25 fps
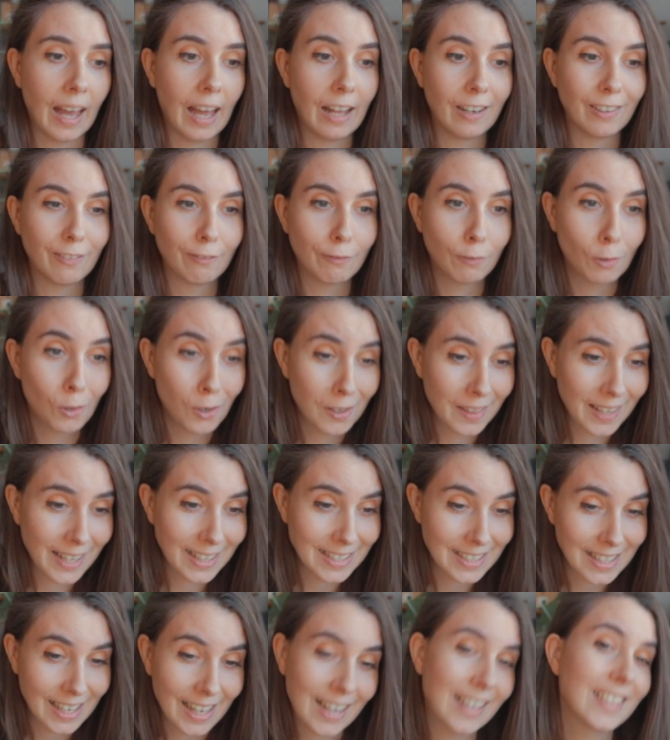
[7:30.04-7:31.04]
And for
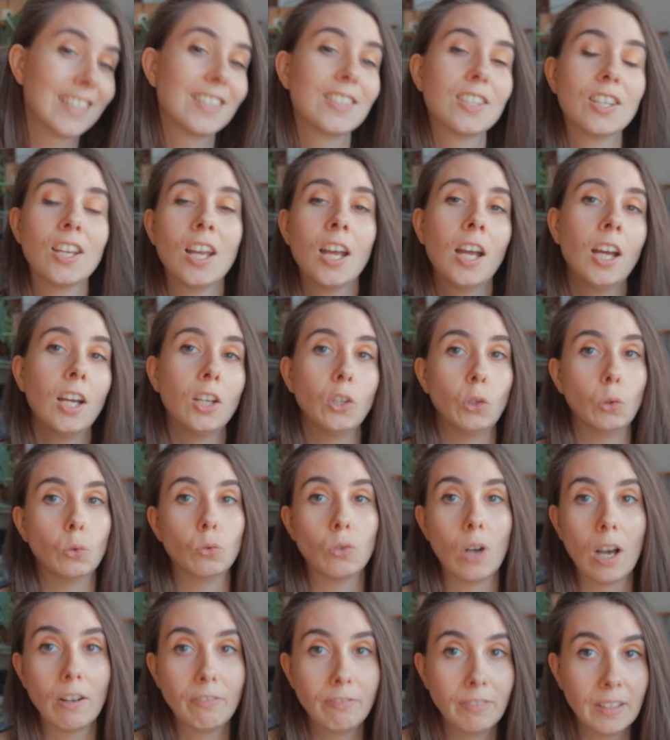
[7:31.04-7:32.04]
that test, you
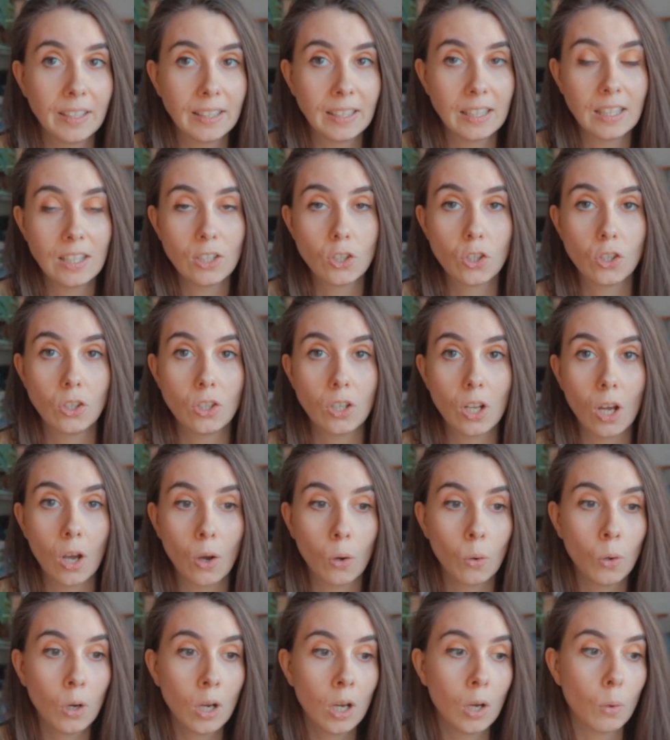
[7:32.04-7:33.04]
roughly need to
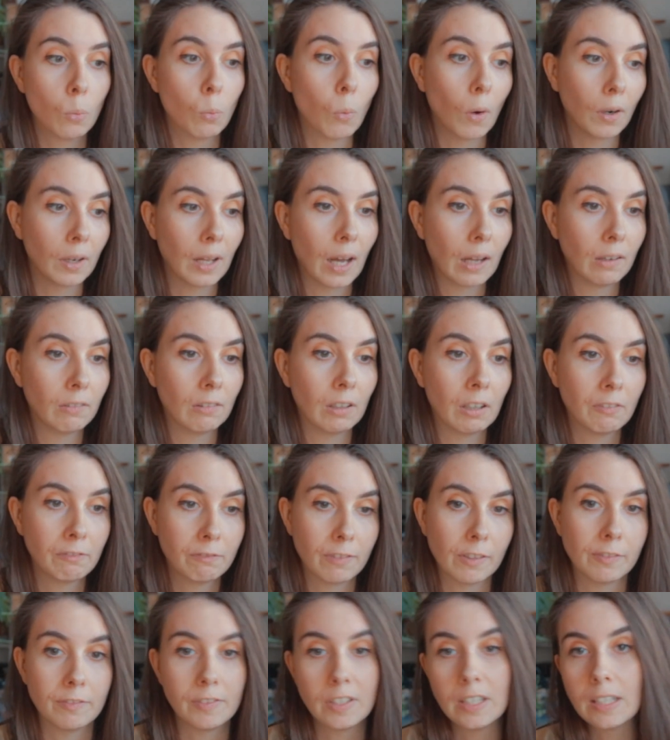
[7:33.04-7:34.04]
know
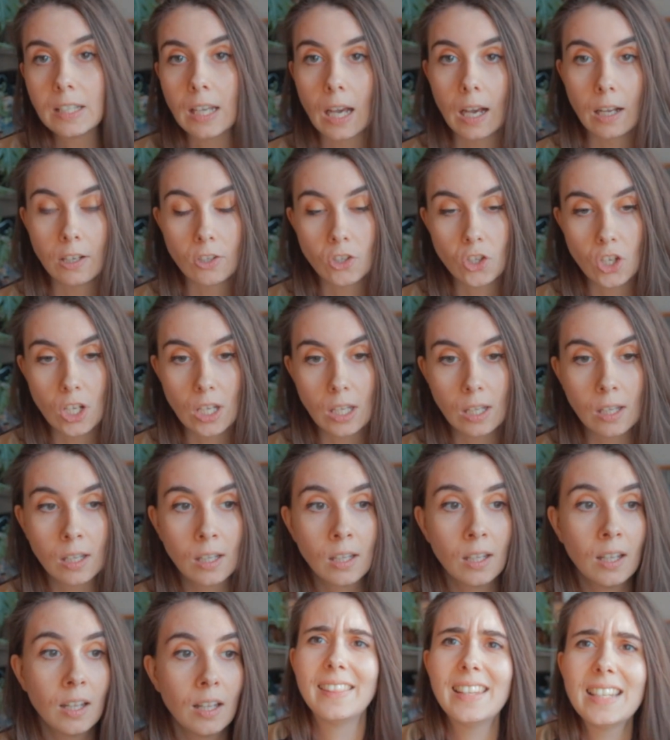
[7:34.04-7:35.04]
150 kanji.
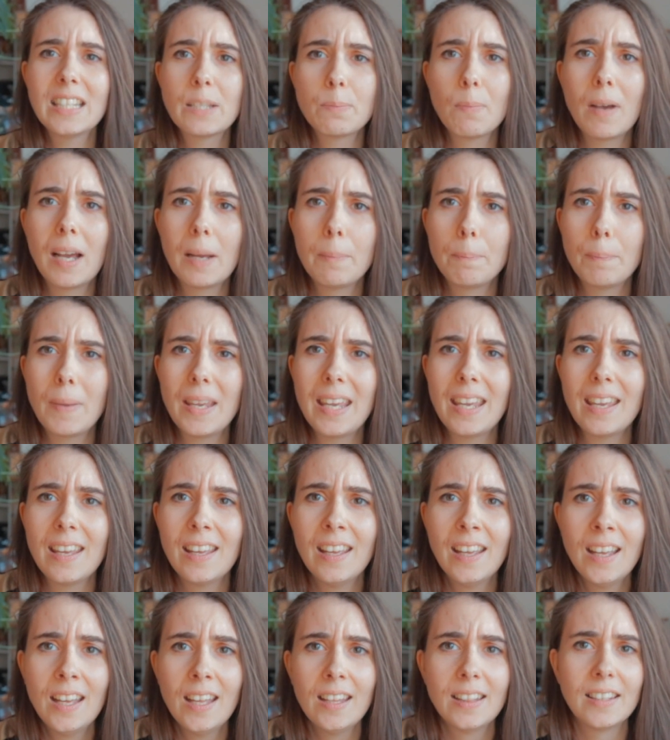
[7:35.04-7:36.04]
This might
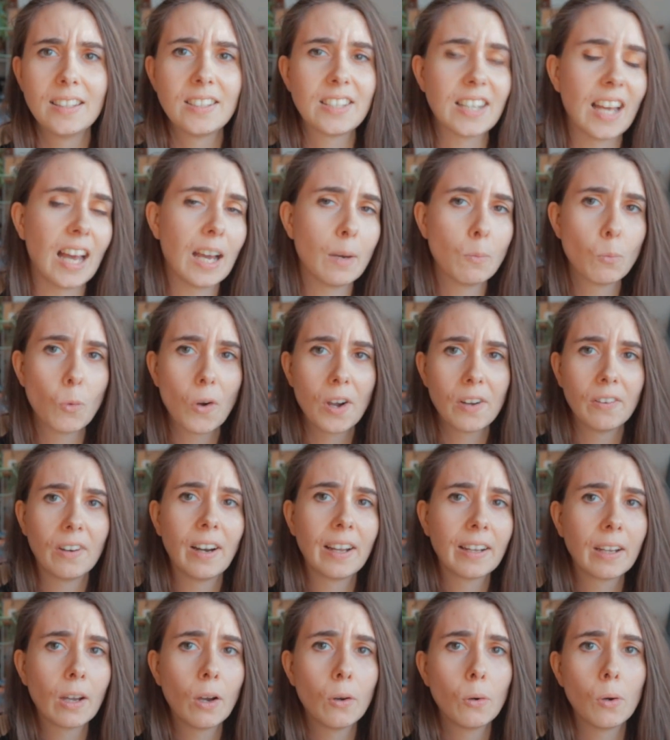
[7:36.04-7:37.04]
be the time where
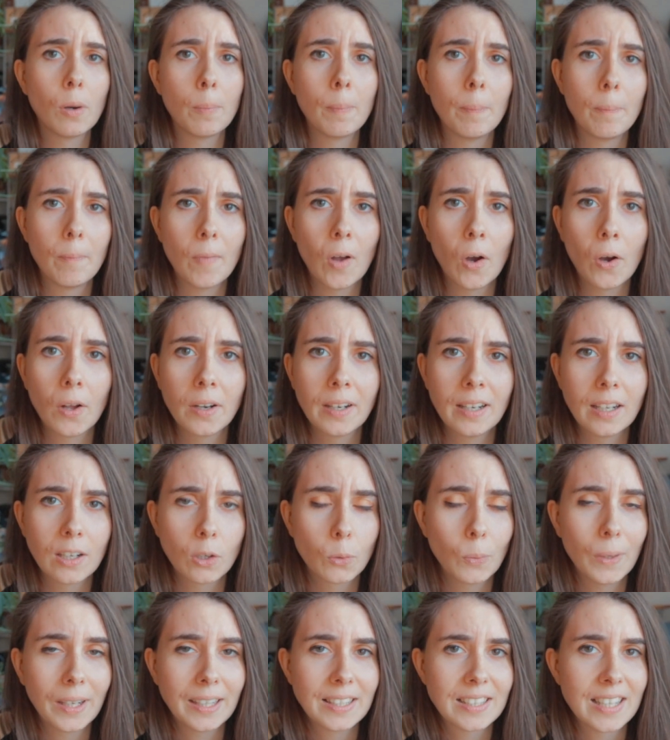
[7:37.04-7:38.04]
I go on a
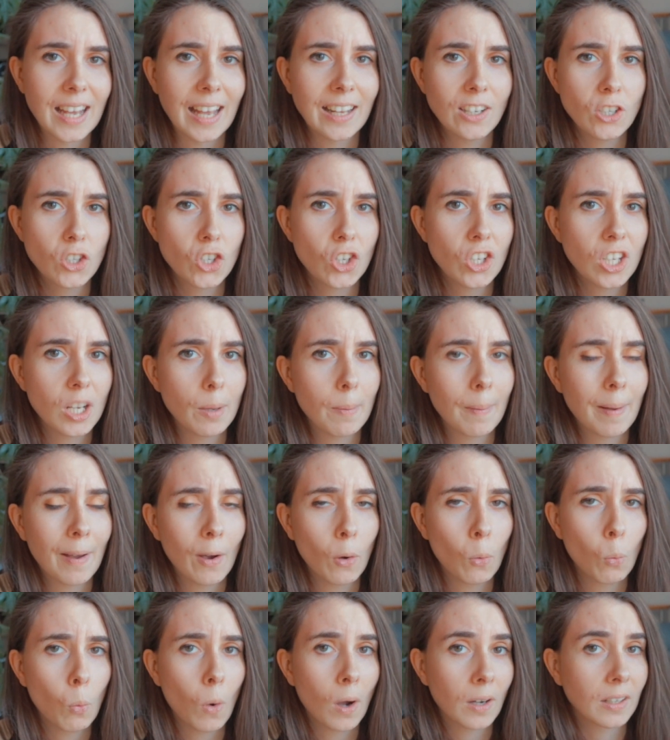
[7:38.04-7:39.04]
quick tangent
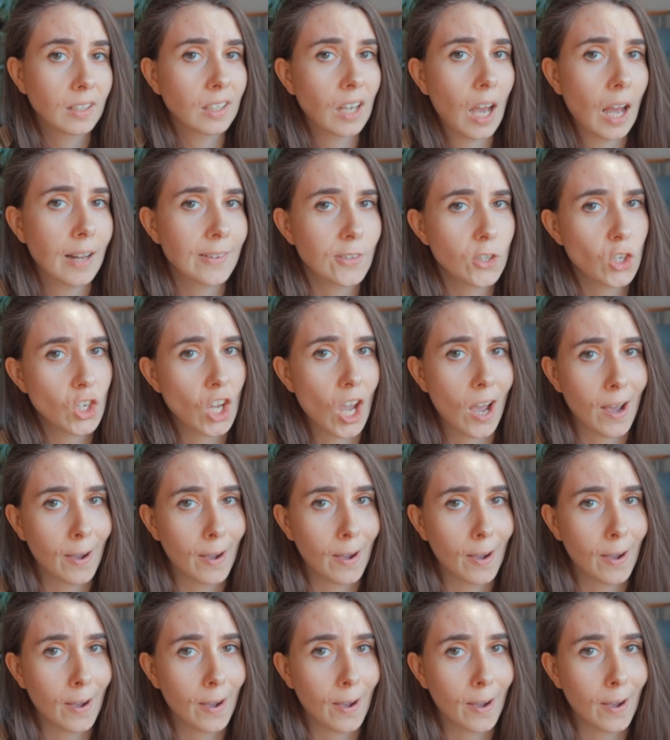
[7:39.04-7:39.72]
about what kanji